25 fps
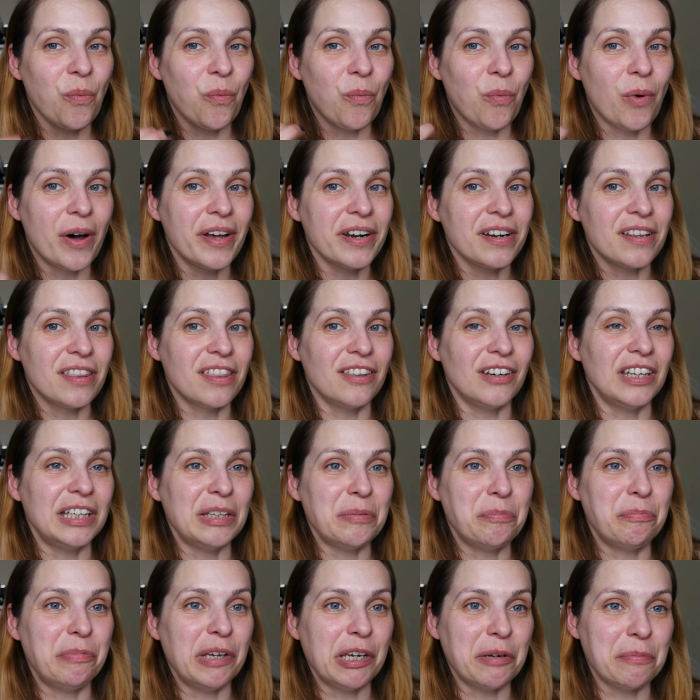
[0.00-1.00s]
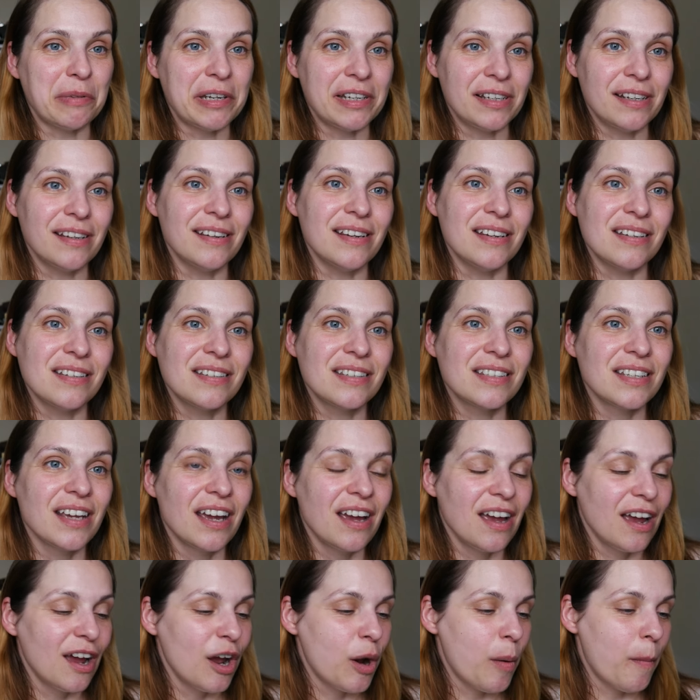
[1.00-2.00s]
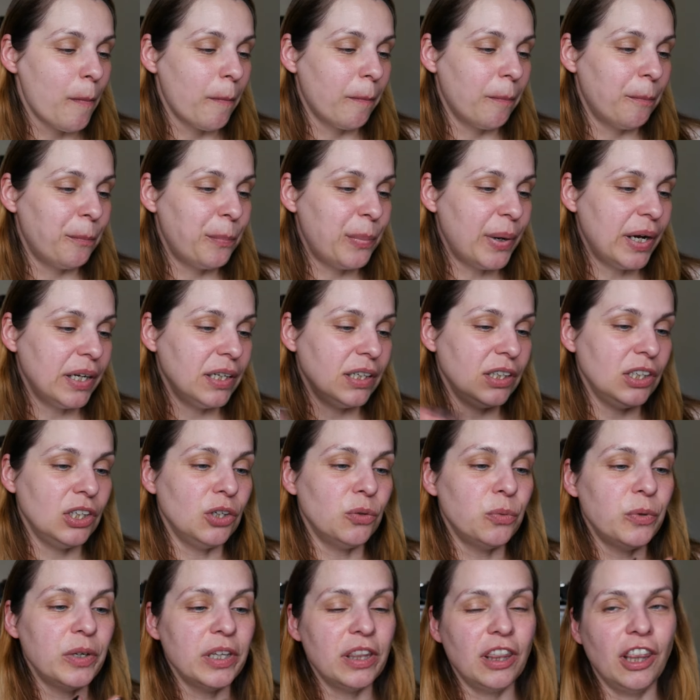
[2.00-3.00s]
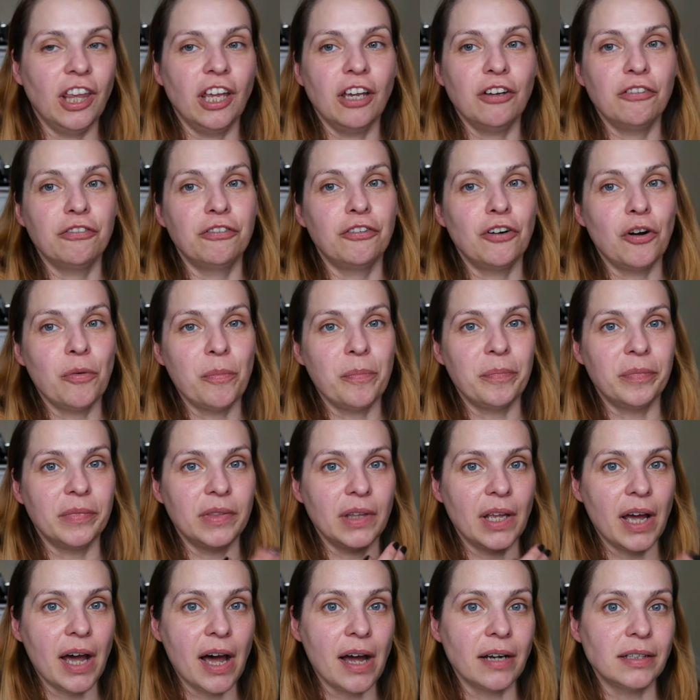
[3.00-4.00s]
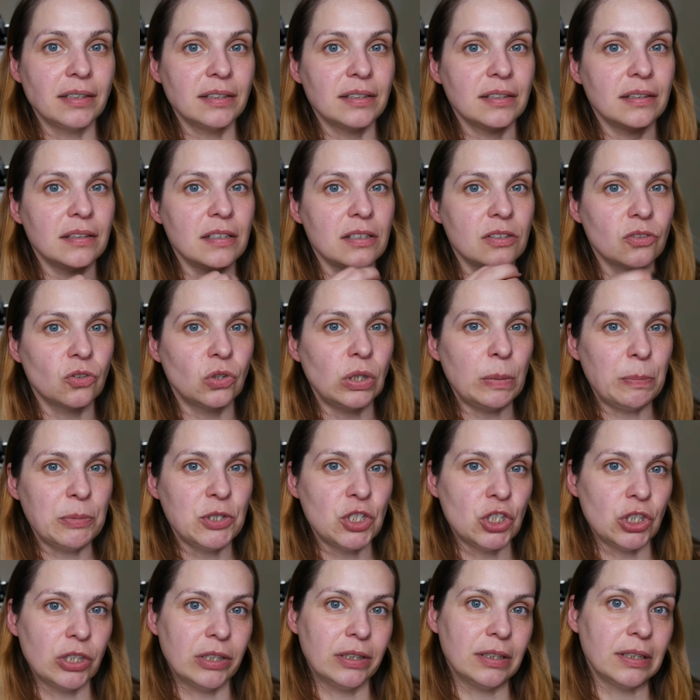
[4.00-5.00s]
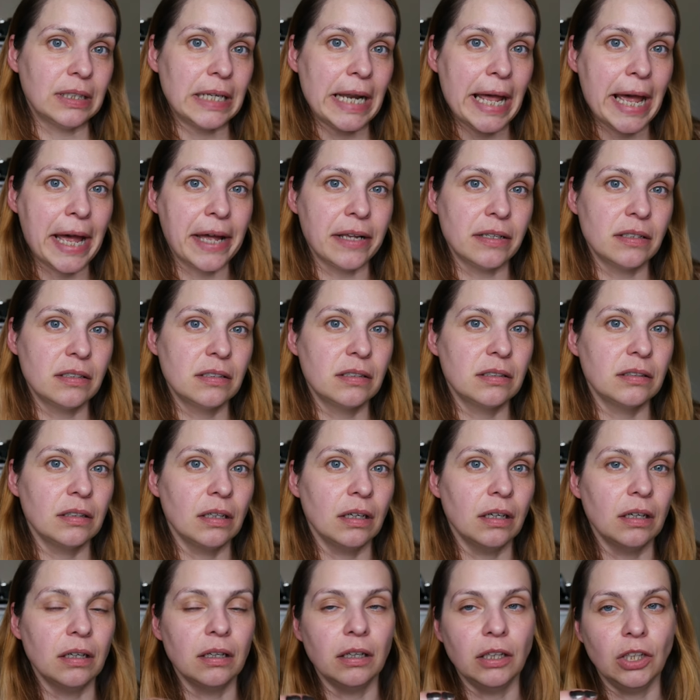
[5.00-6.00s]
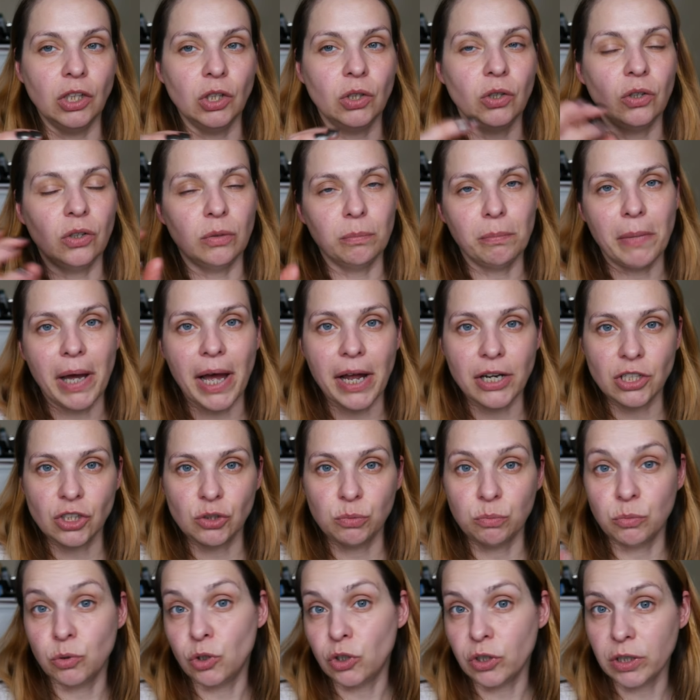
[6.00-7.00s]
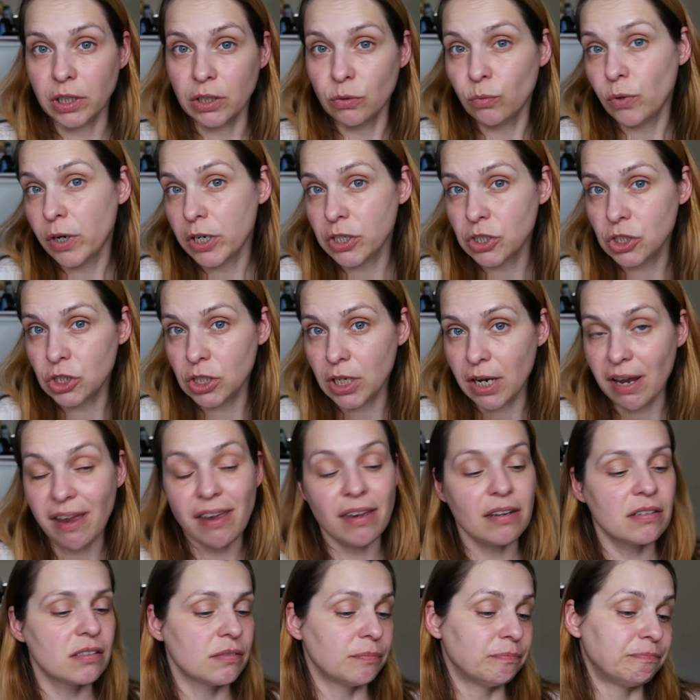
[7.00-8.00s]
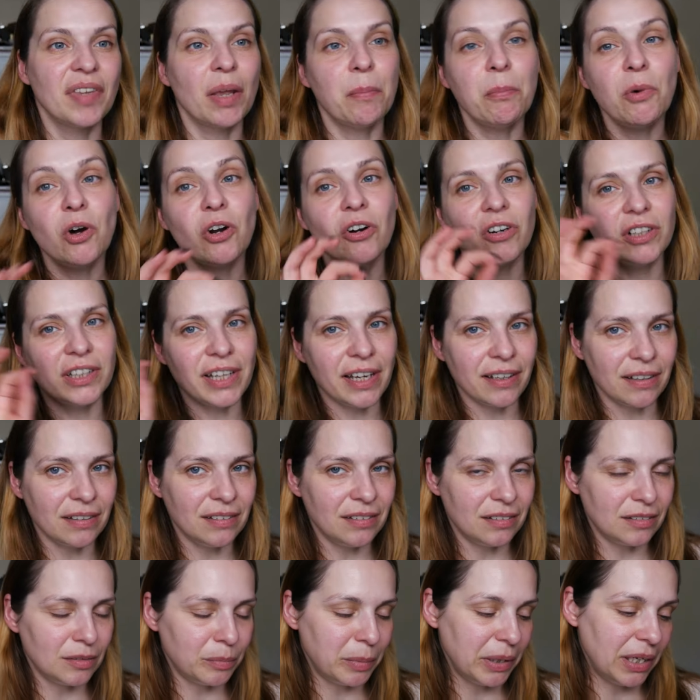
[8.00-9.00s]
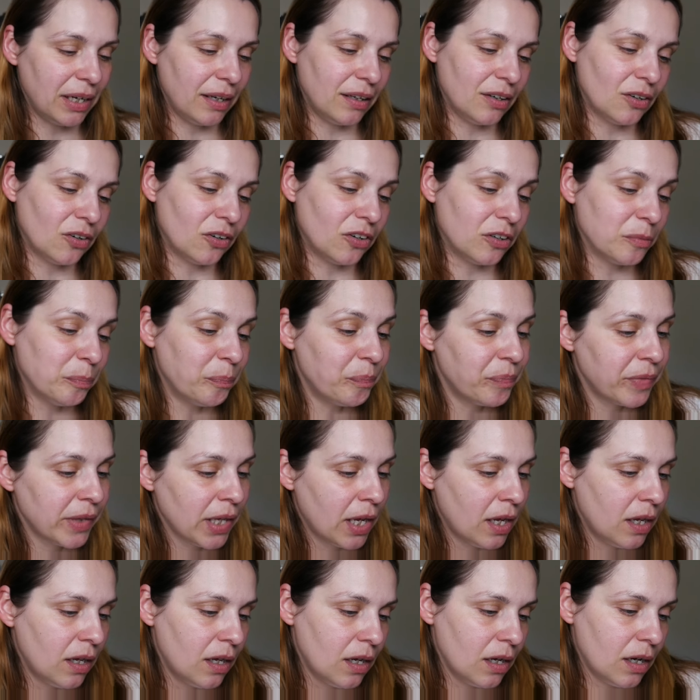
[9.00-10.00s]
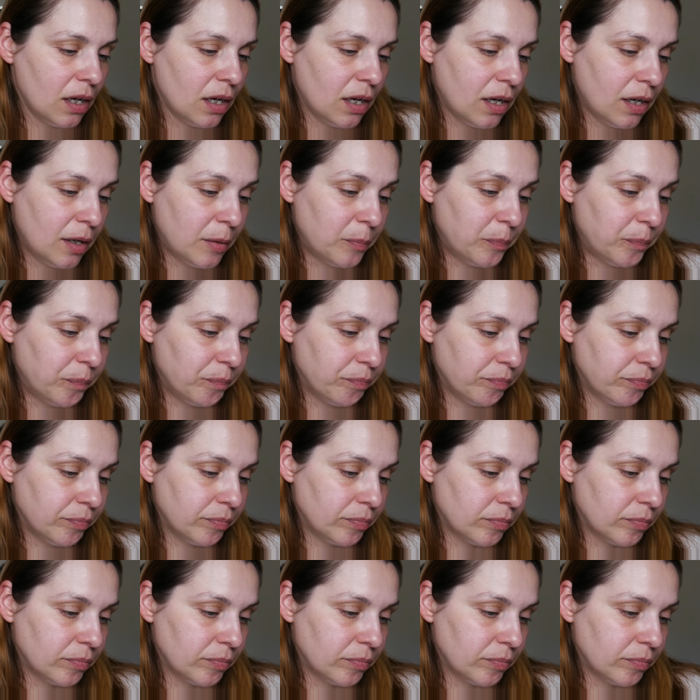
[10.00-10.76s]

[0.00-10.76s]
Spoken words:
what a 3D pigment is. But you would think from that description that you could match more than one shade. More on that a little bit later on.